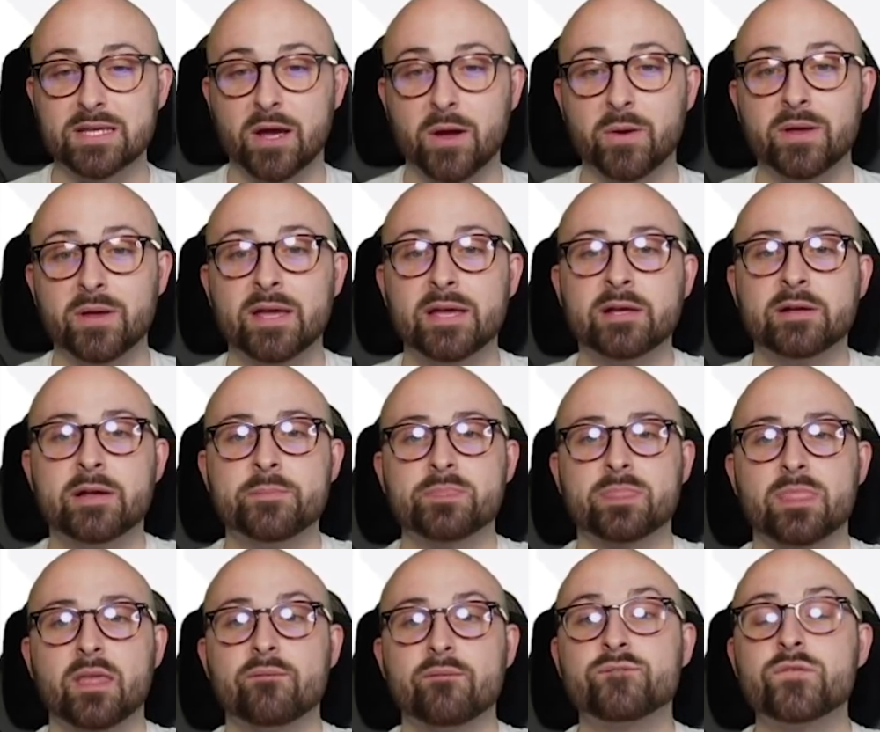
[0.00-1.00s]
So
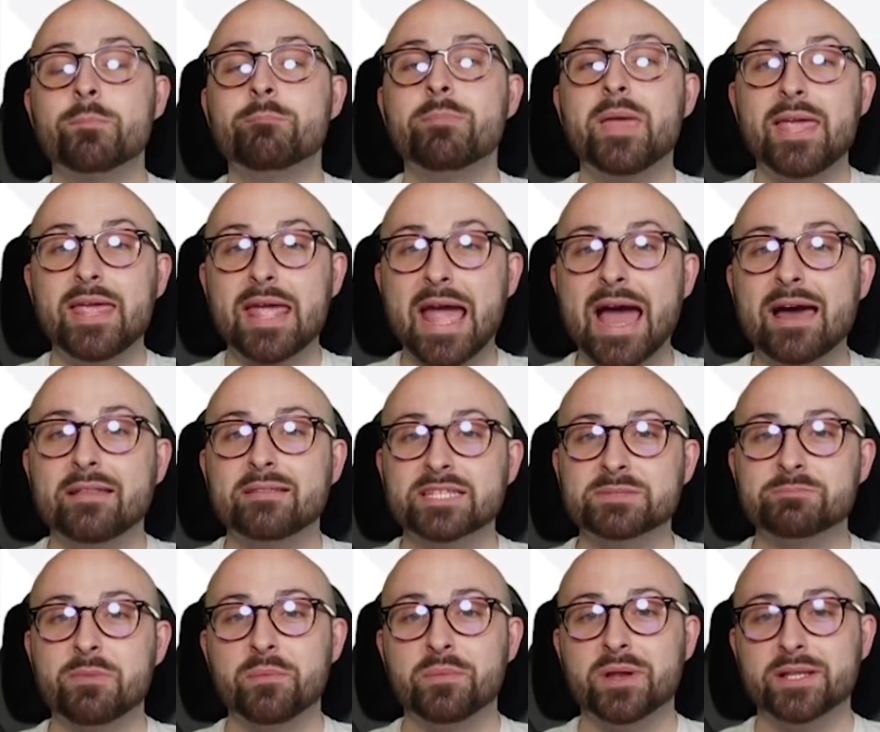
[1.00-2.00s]
for me, at
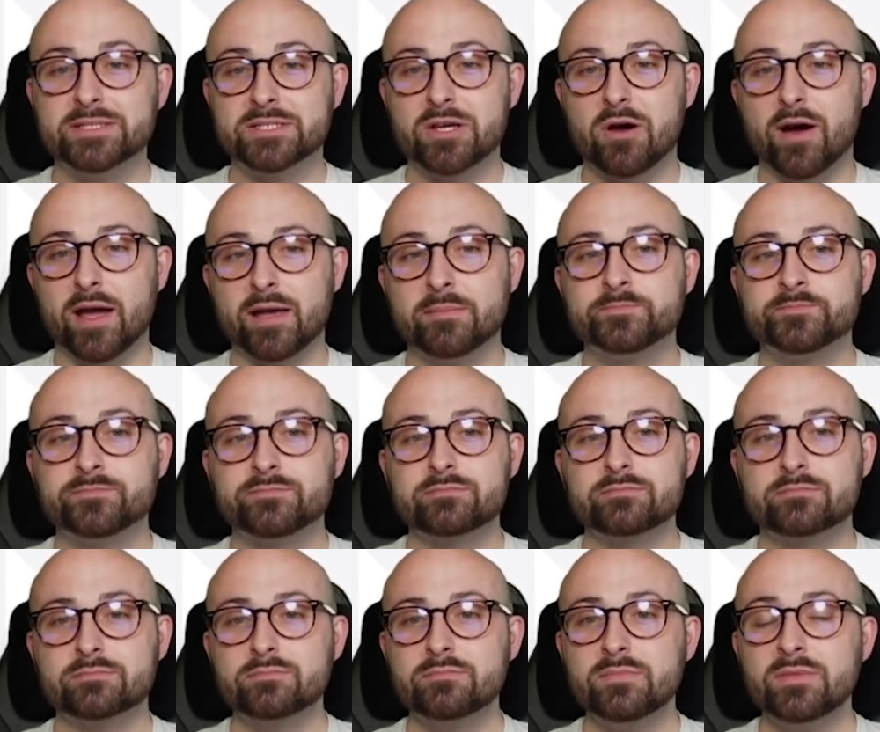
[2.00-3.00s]
this moment in time,
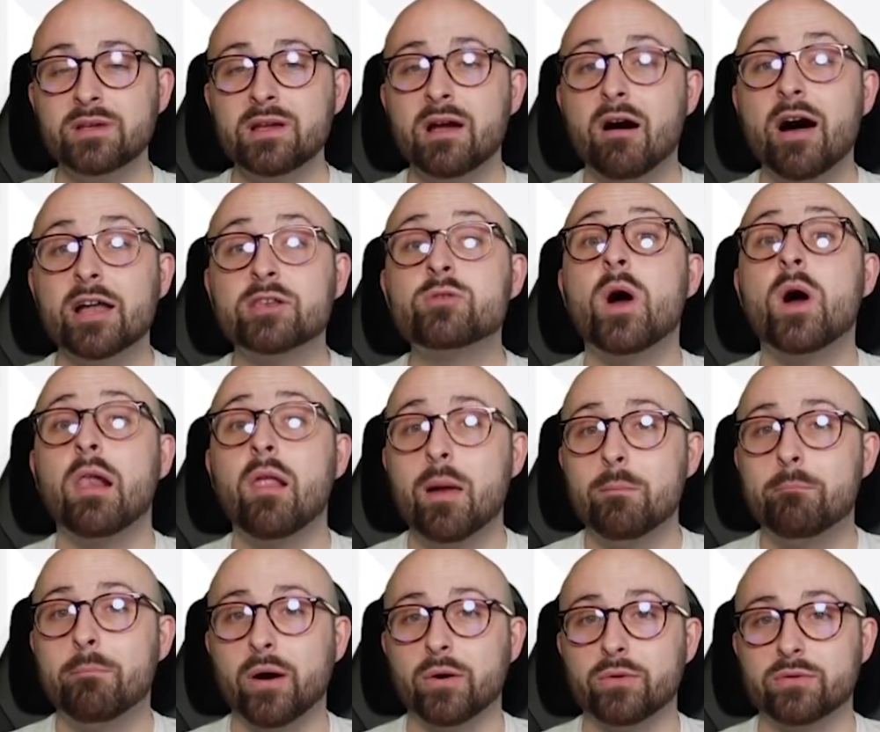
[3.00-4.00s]
I'd quite
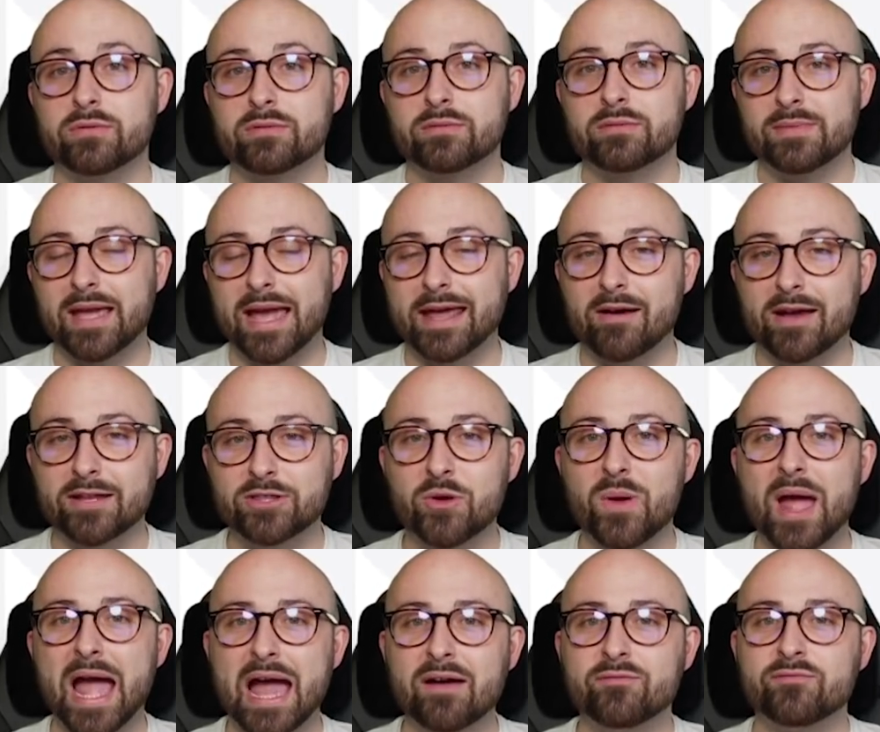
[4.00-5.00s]
like both. And I
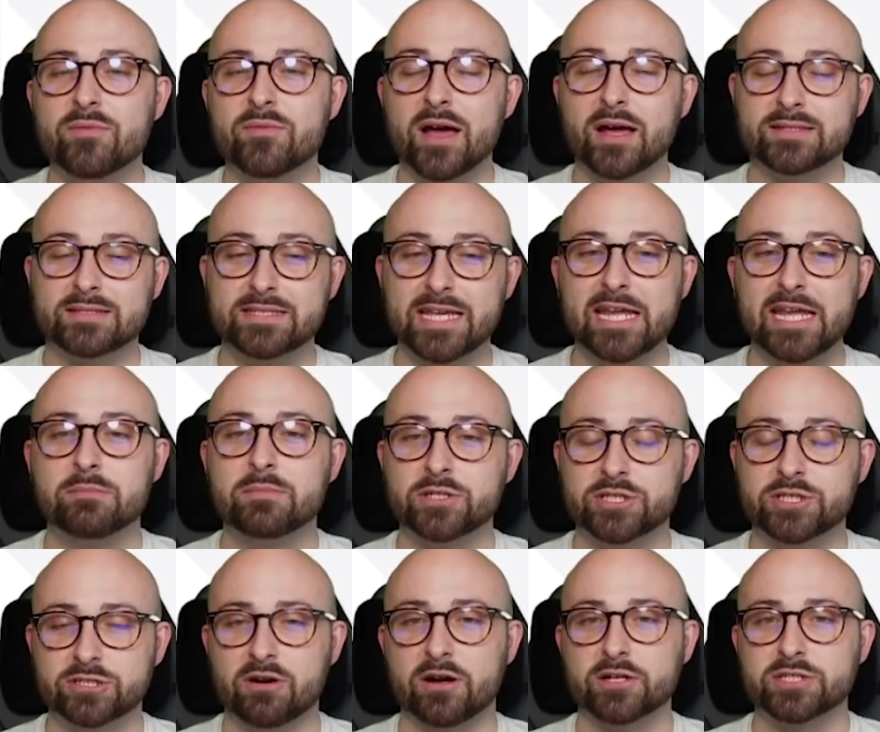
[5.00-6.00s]
do have a team
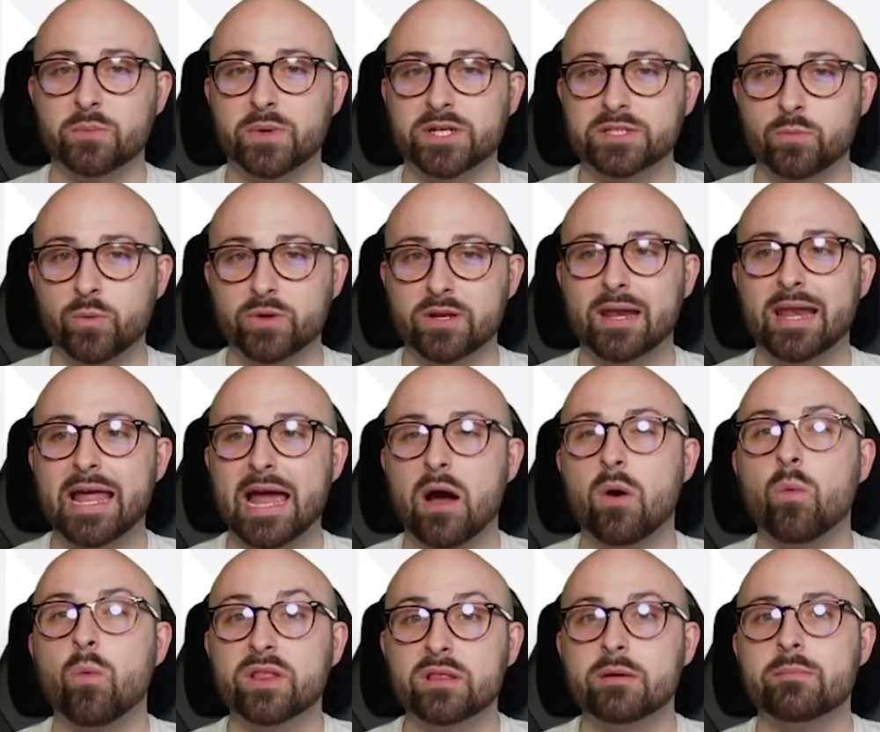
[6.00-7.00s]
structure which would
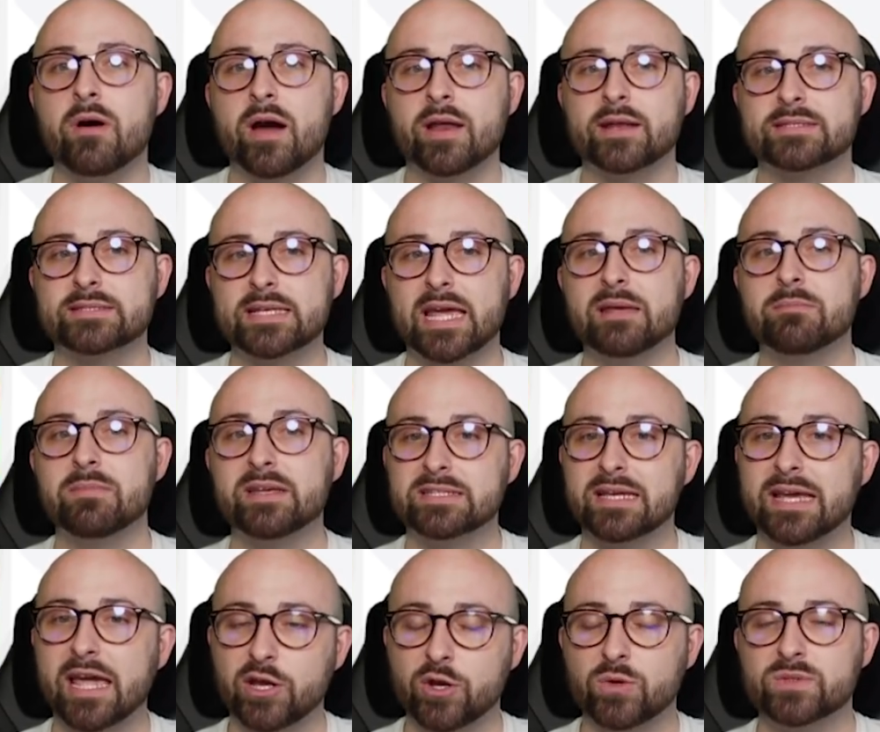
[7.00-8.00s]
allow, with a minus eight, me
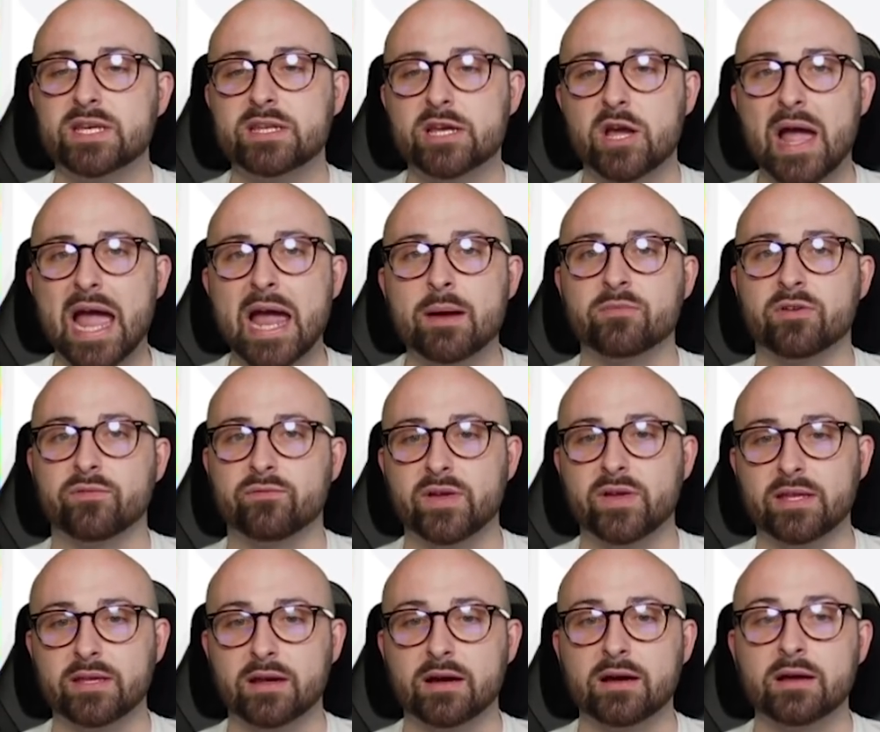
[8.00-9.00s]
to get Coutinho and
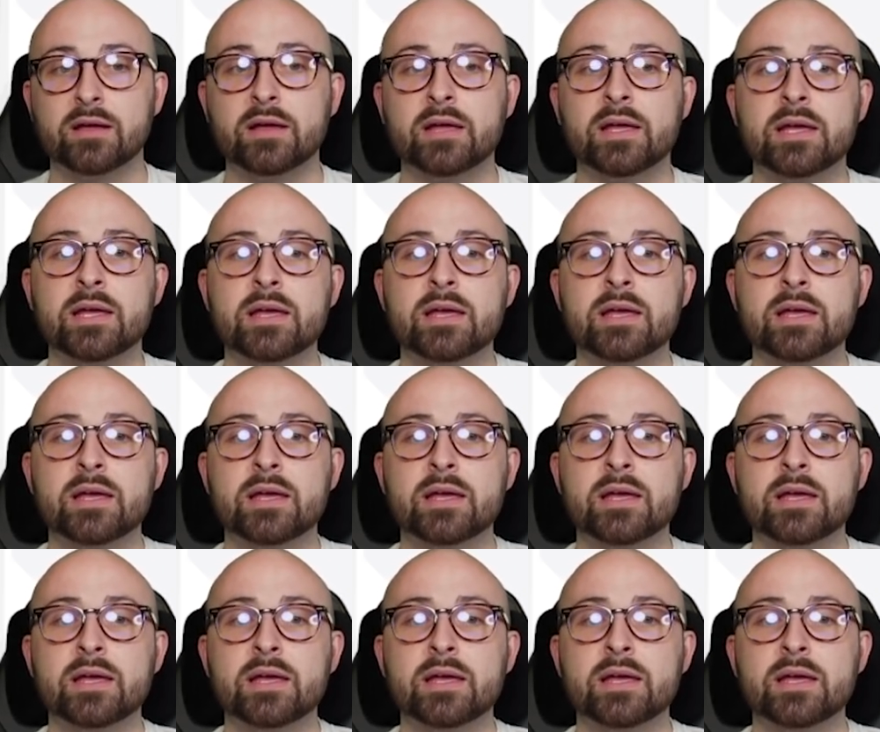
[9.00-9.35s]
Raphinha.